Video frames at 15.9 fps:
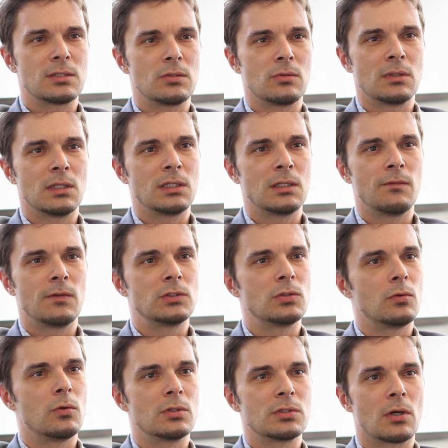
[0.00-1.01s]
to an
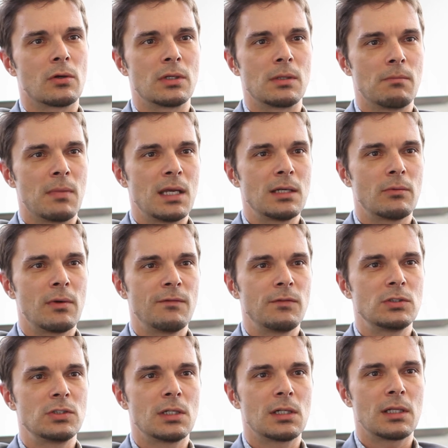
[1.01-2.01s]
individual who has already made a
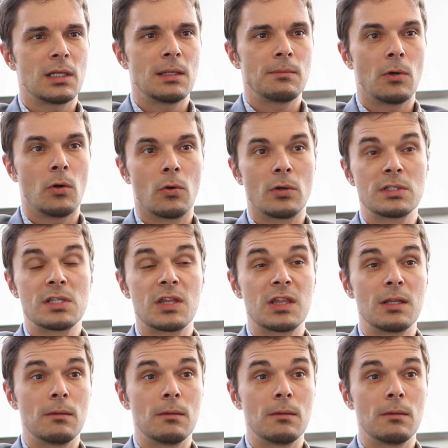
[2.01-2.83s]
refugee claim or is,